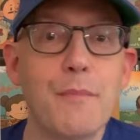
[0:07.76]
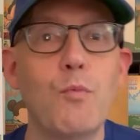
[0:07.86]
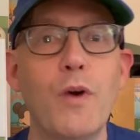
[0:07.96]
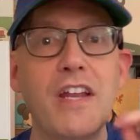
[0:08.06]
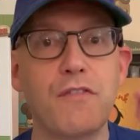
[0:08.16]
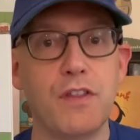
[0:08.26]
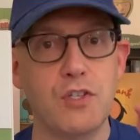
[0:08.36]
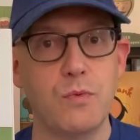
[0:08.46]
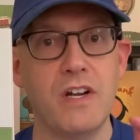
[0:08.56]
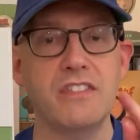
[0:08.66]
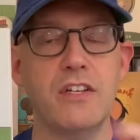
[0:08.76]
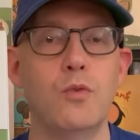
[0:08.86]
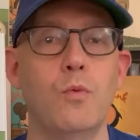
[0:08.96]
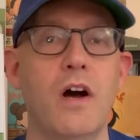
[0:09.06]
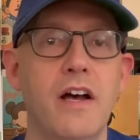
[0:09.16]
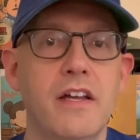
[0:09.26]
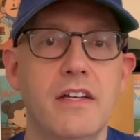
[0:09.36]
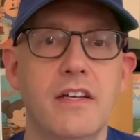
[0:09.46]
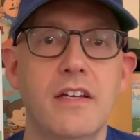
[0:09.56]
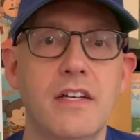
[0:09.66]
been waiting for this one. I'll tell you why.
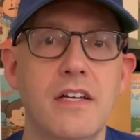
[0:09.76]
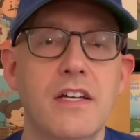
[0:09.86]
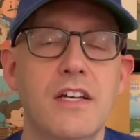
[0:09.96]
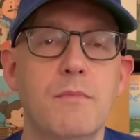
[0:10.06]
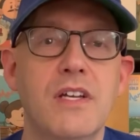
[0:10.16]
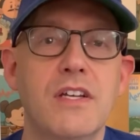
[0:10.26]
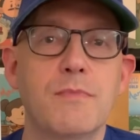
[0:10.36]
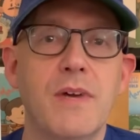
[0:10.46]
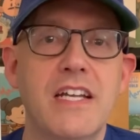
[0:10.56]
Because my